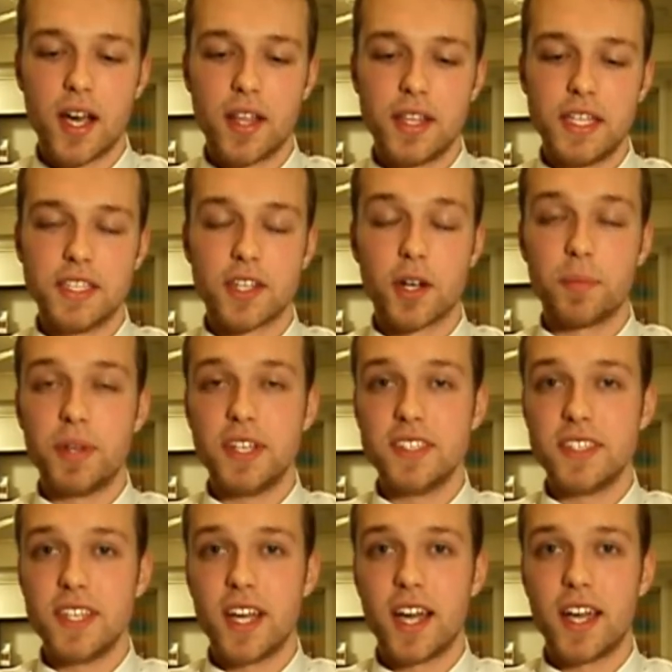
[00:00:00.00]
These are
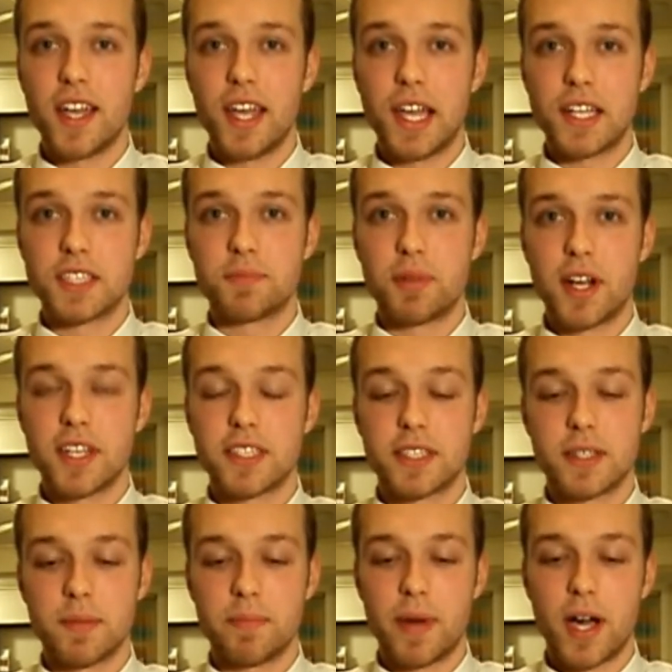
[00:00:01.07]
PCI Express
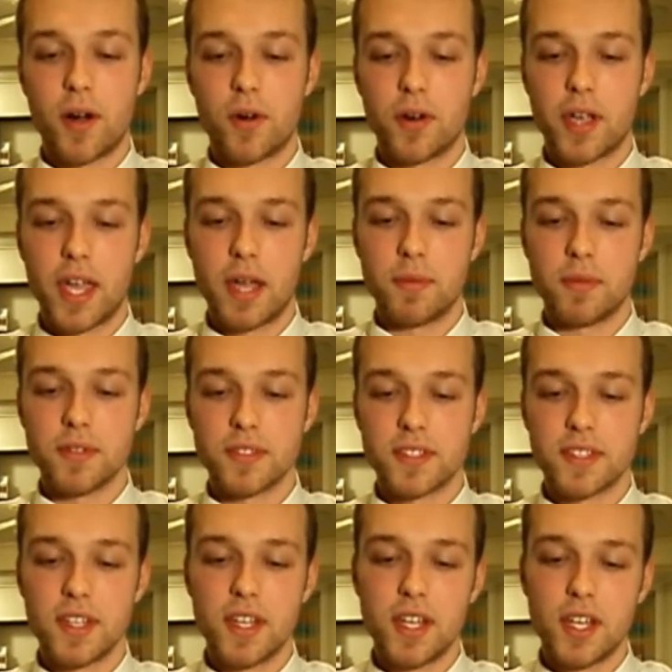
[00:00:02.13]
power cables.
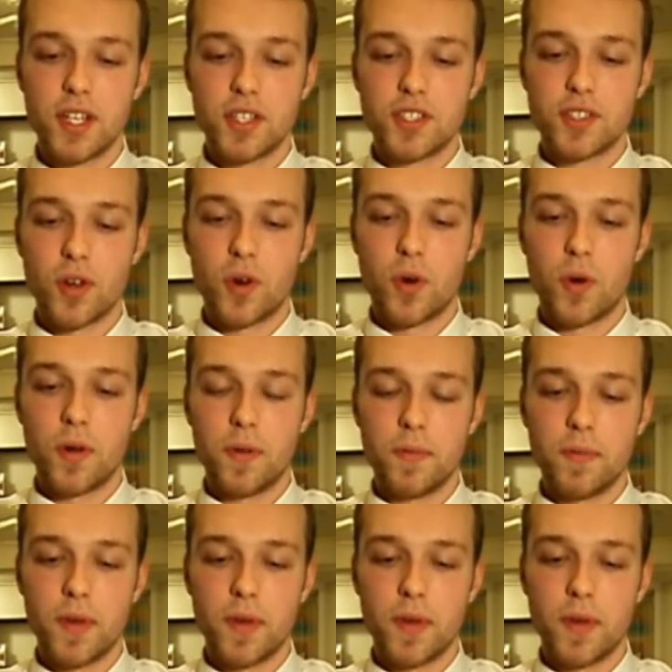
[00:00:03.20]
So